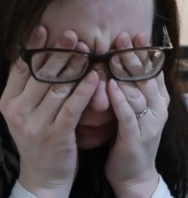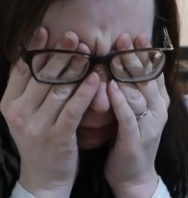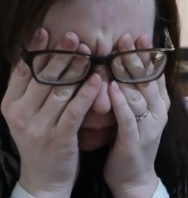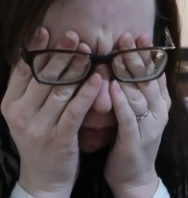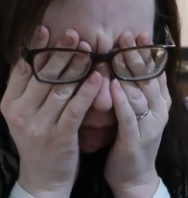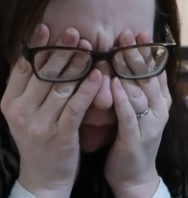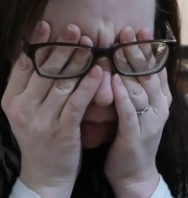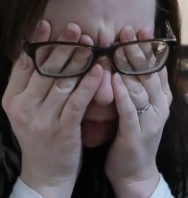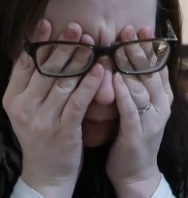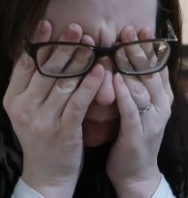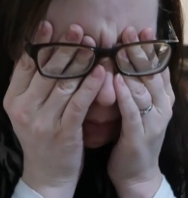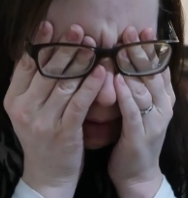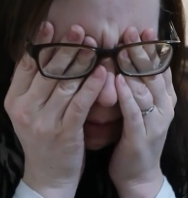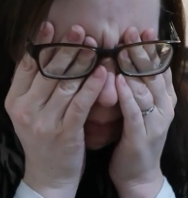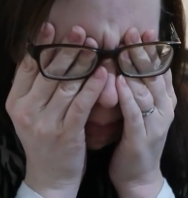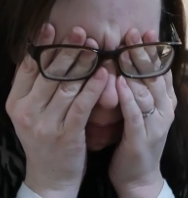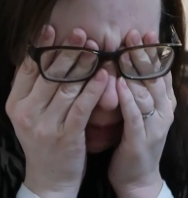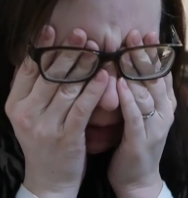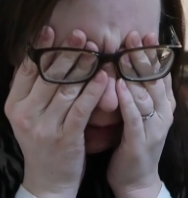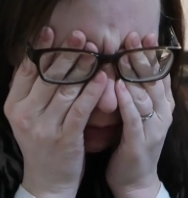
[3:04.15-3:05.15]
feel all the
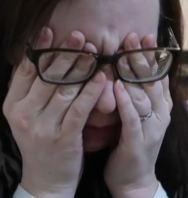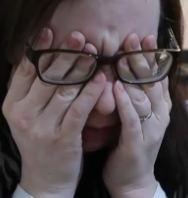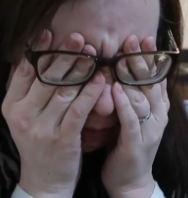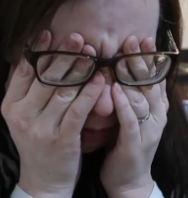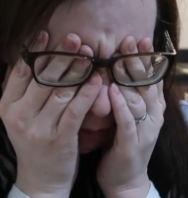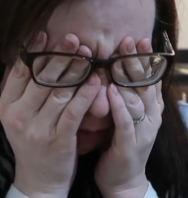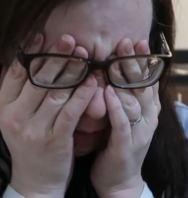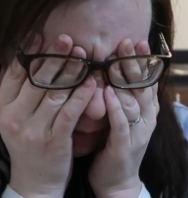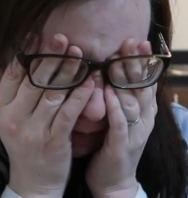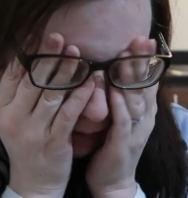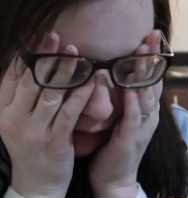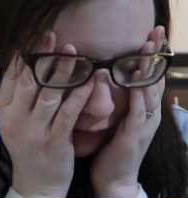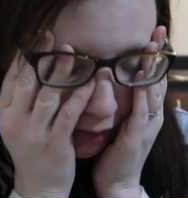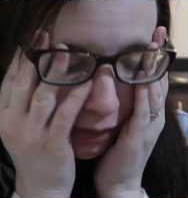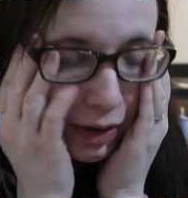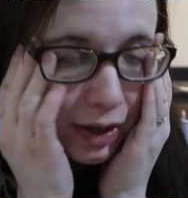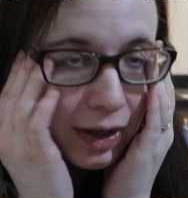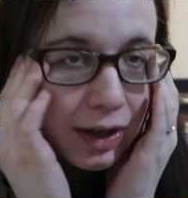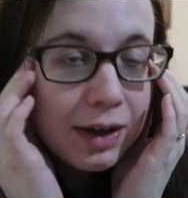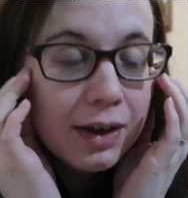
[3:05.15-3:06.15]
weight piling on
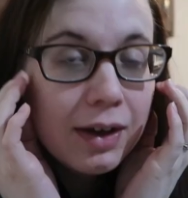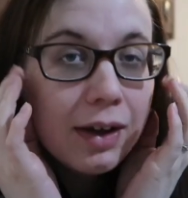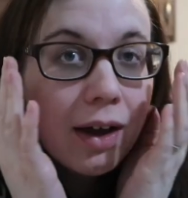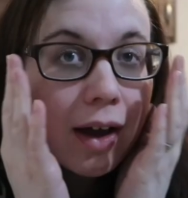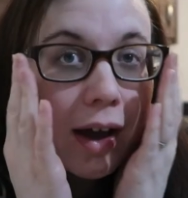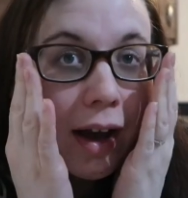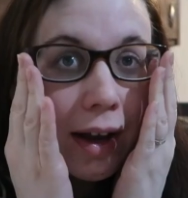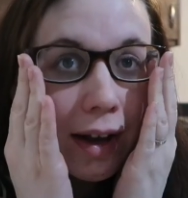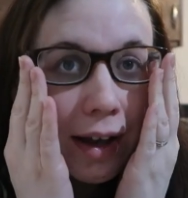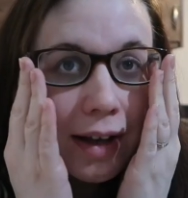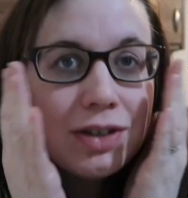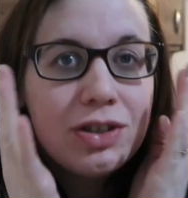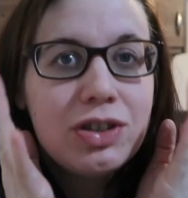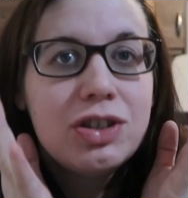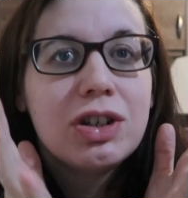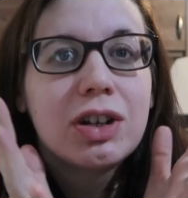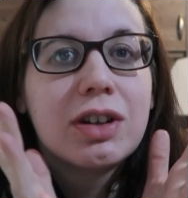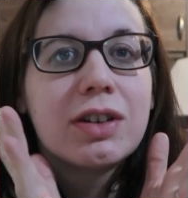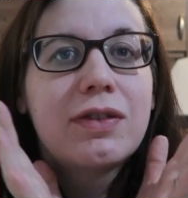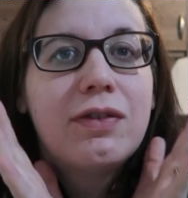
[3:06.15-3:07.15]
now. And I
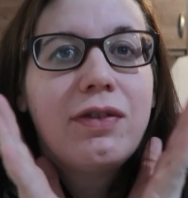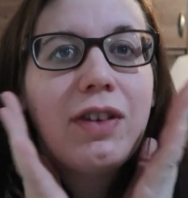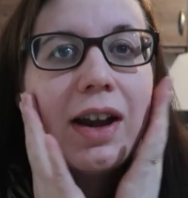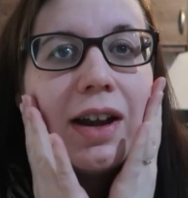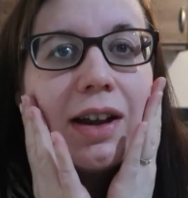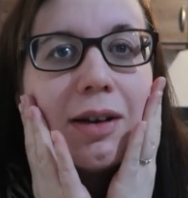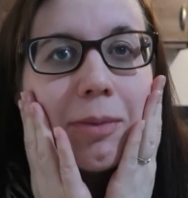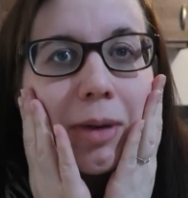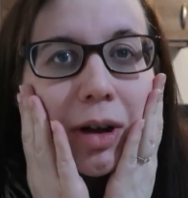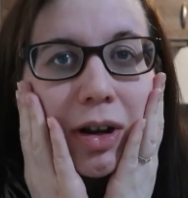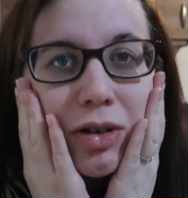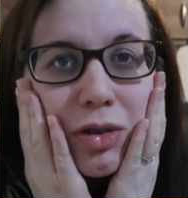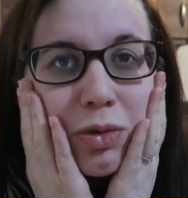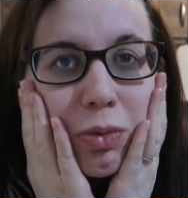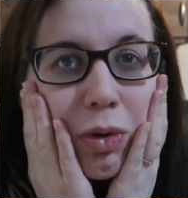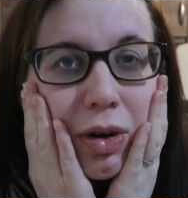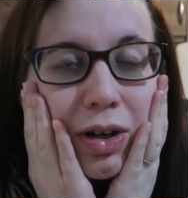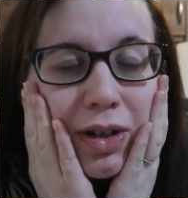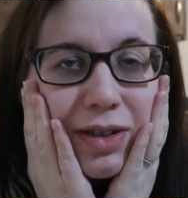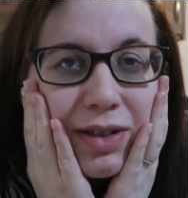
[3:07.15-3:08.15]
just very
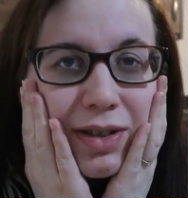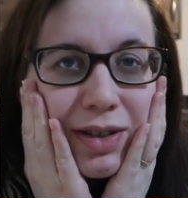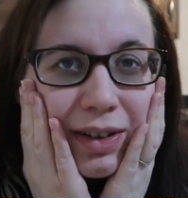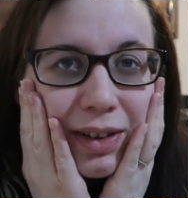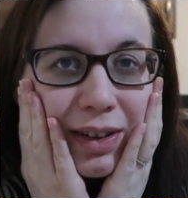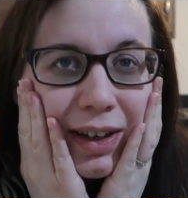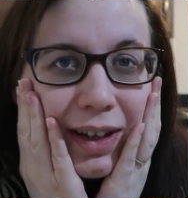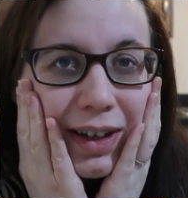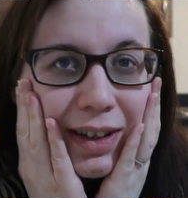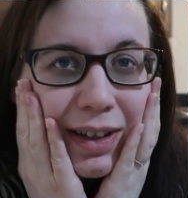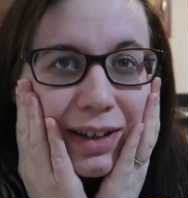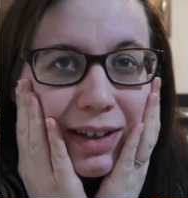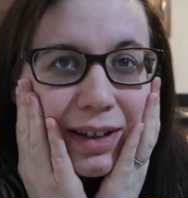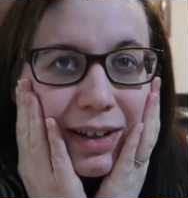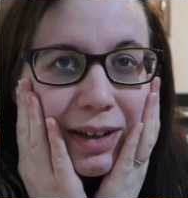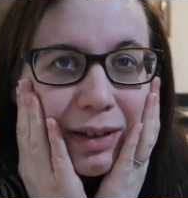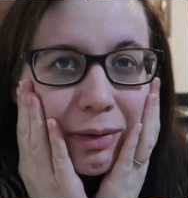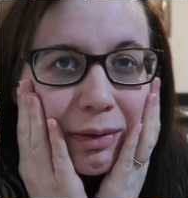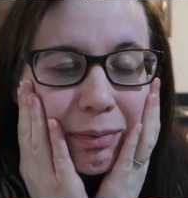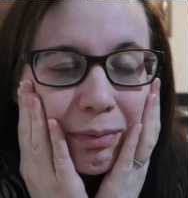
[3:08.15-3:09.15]
much want to
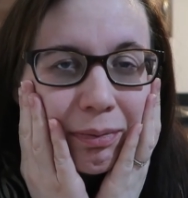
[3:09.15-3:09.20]
like